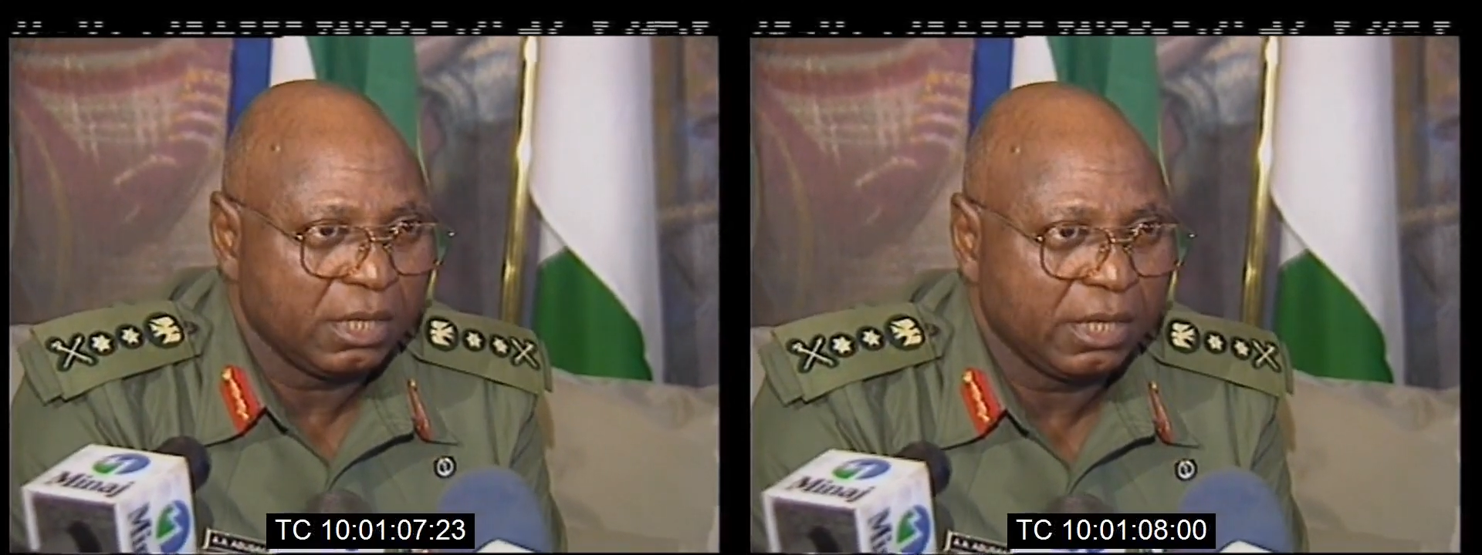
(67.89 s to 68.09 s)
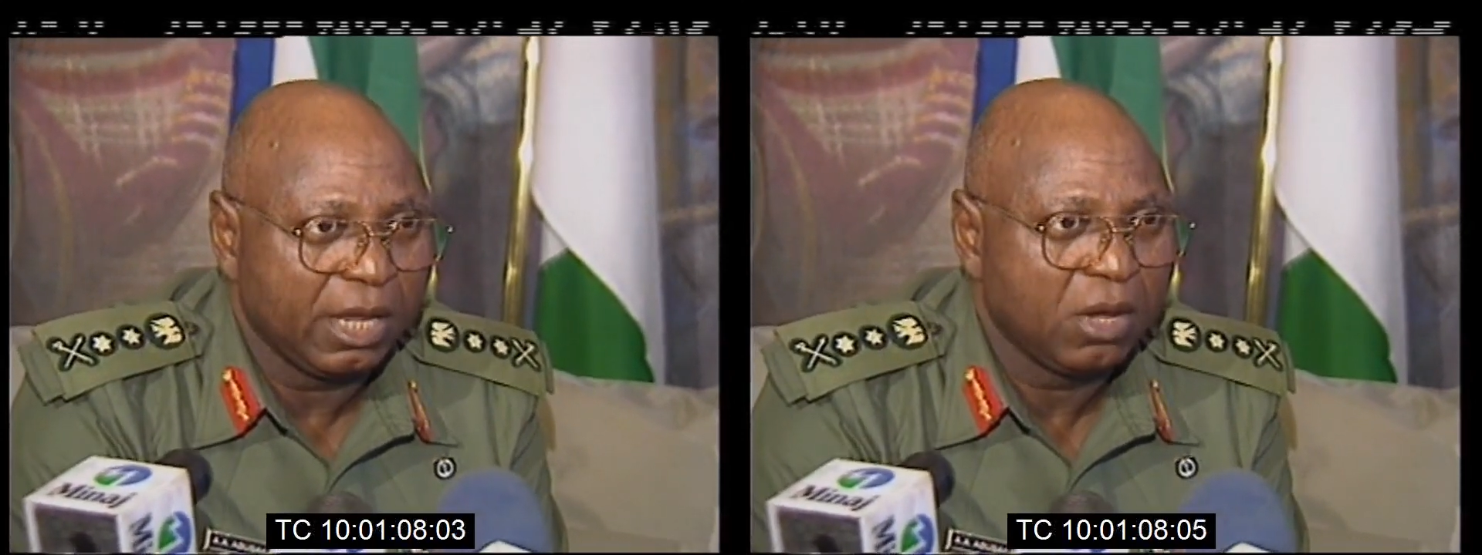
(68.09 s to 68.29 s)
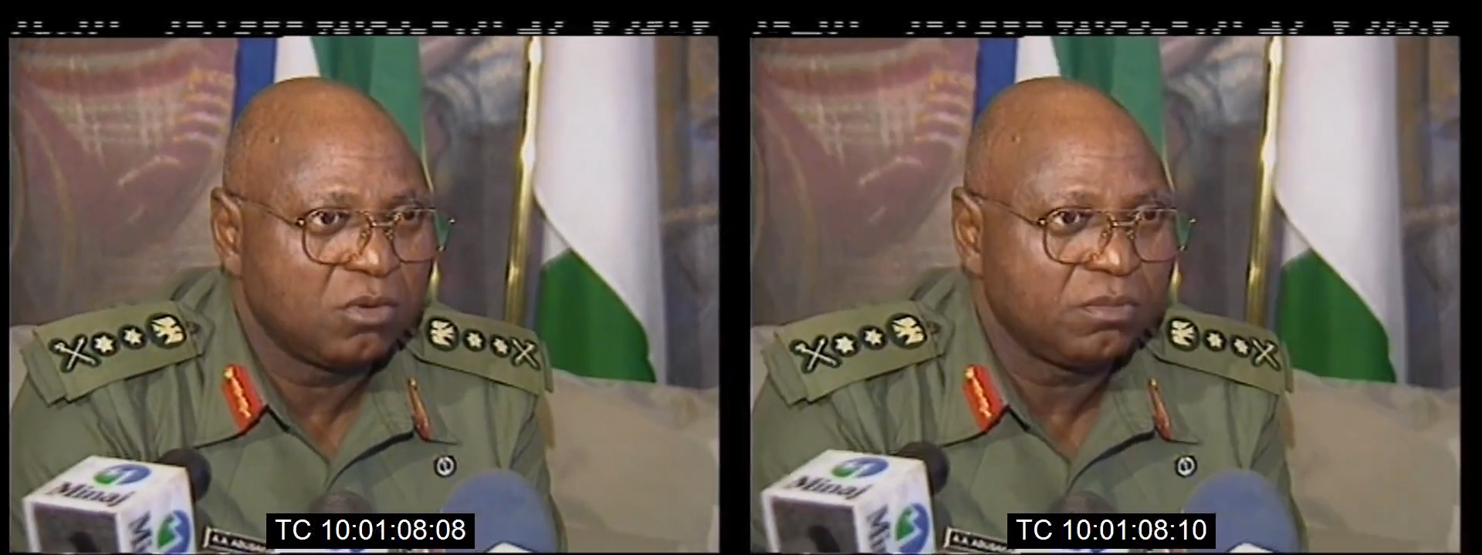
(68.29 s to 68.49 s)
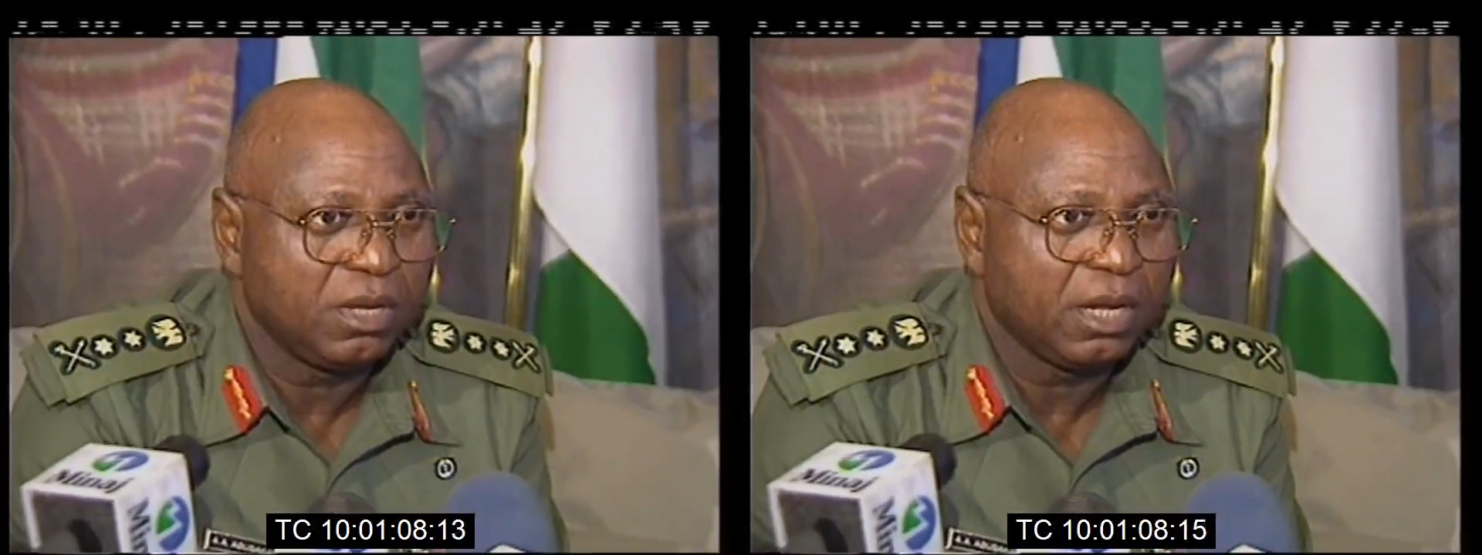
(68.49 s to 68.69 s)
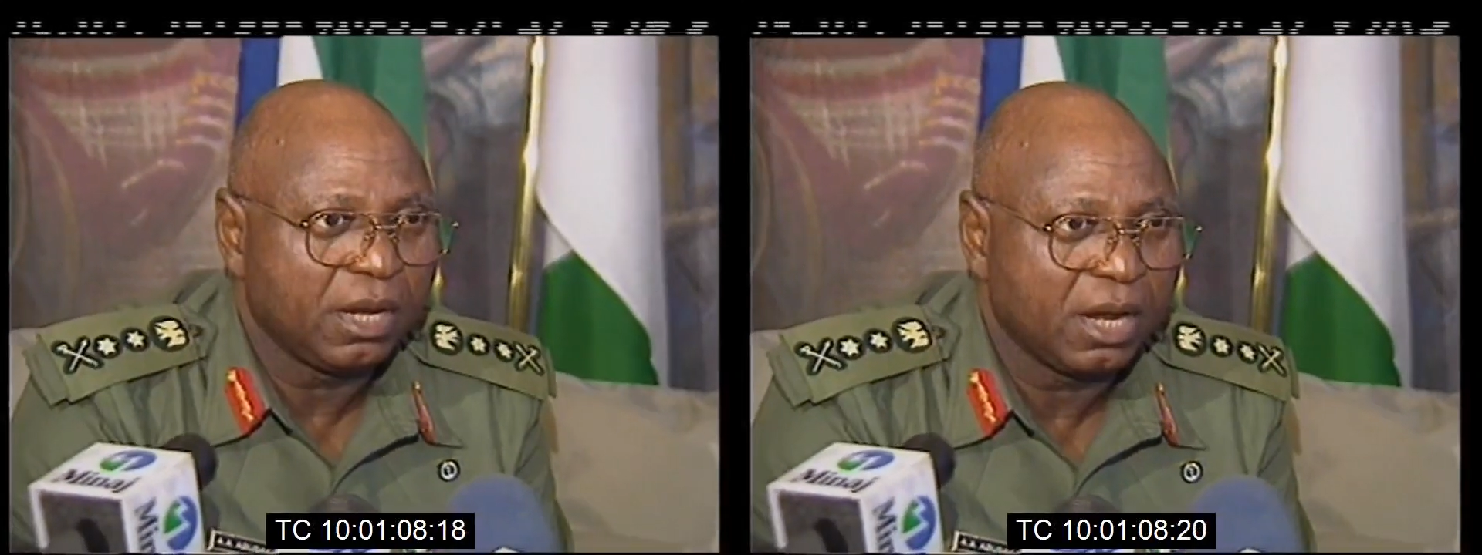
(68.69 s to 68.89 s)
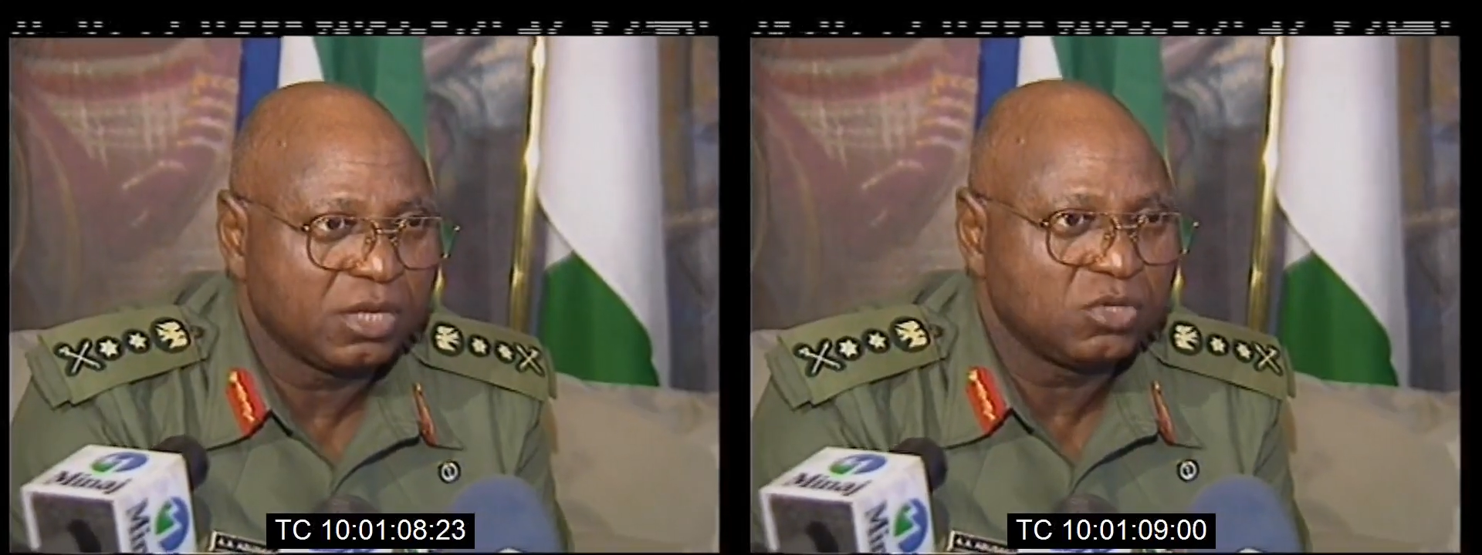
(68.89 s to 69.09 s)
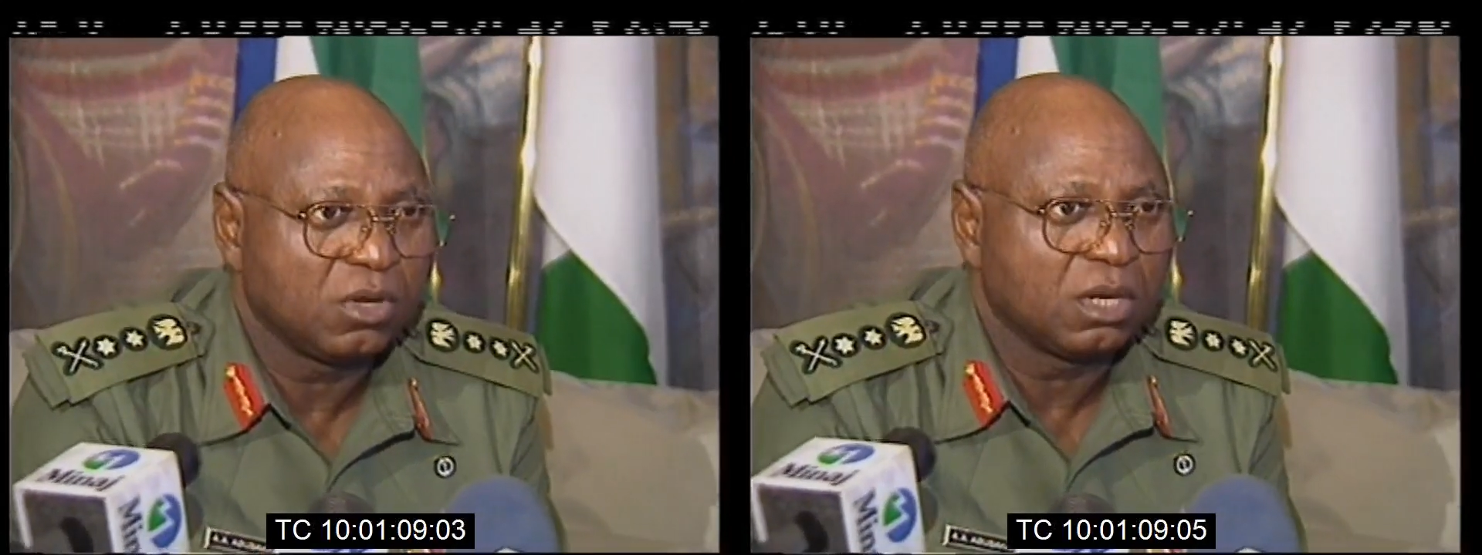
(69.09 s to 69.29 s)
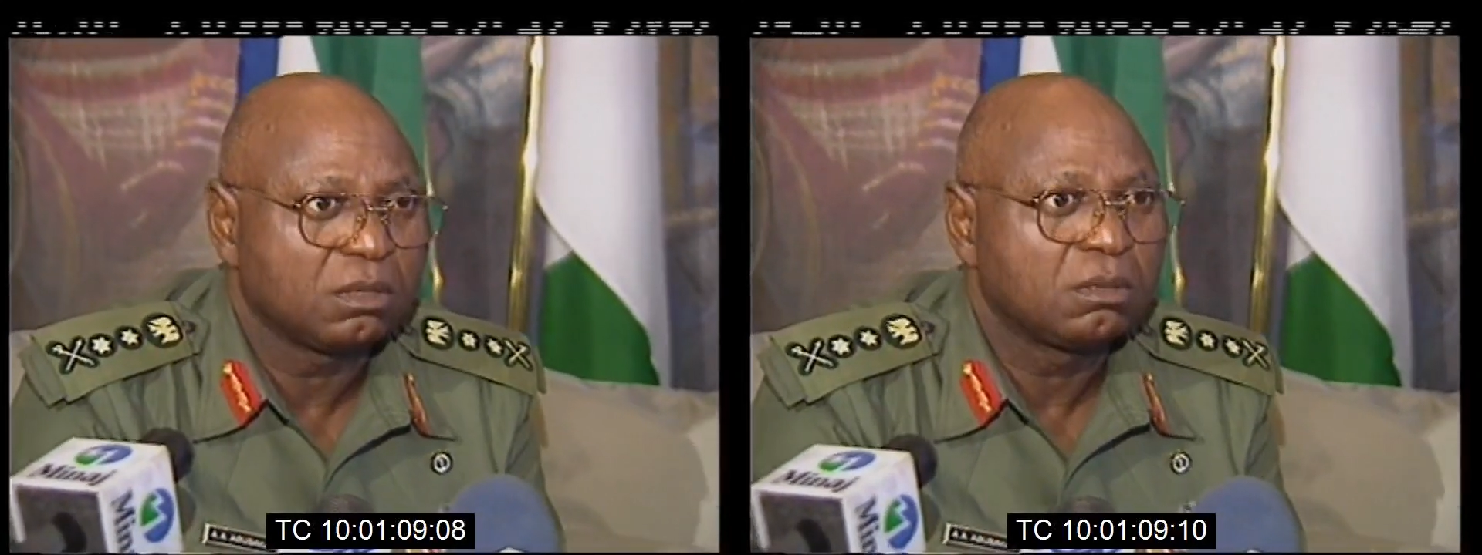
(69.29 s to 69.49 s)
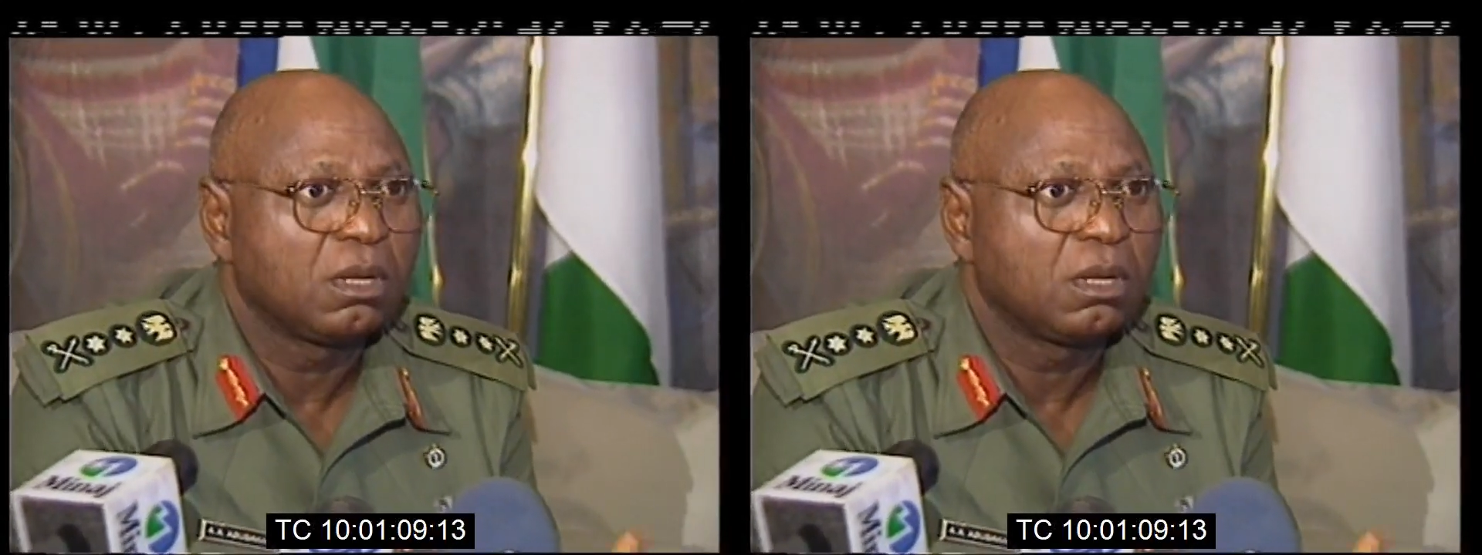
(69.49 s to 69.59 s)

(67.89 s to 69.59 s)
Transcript: There will be a gradual